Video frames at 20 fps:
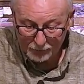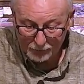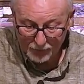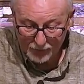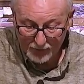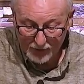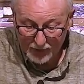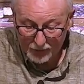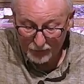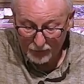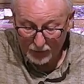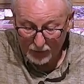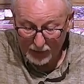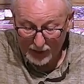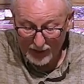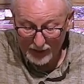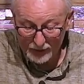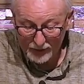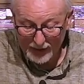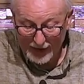
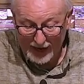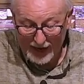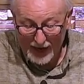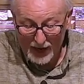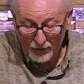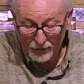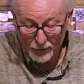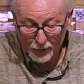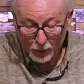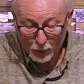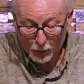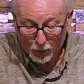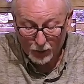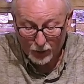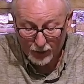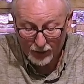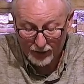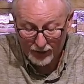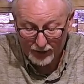Nevertheless, afterward it